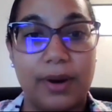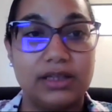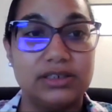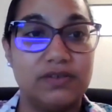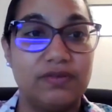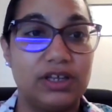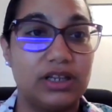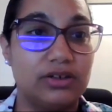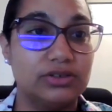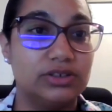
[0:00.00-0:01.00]
relatively
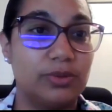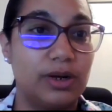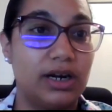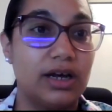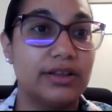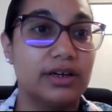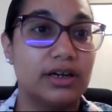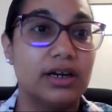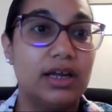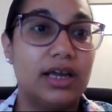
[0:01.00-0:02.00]
close to one
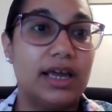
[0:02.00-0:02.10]
another.